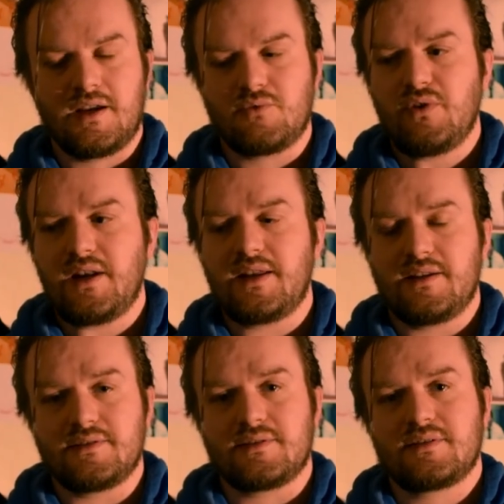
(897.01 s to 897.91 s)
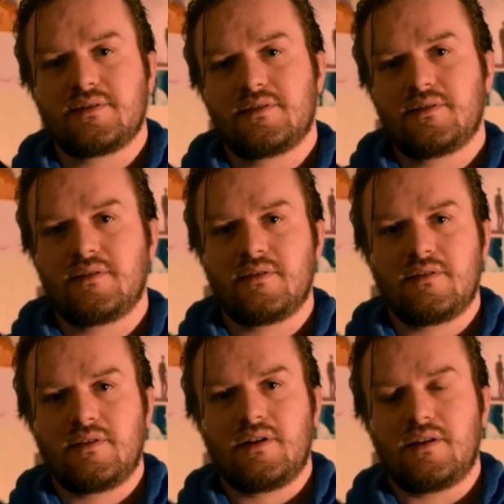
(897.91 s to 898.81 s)
It really is.
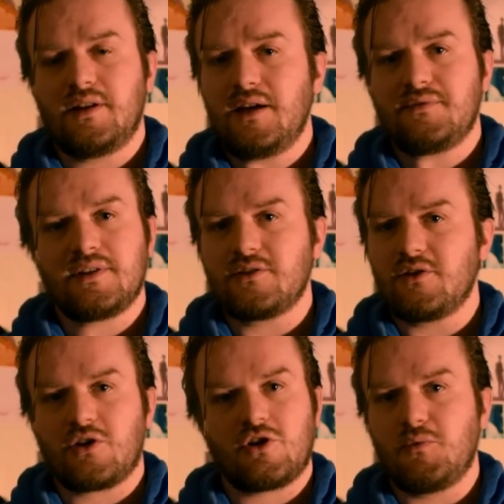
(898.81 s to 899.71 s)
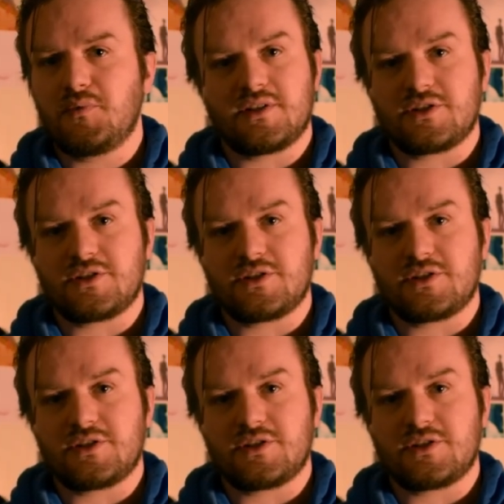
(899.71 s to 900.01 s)
And life did not come with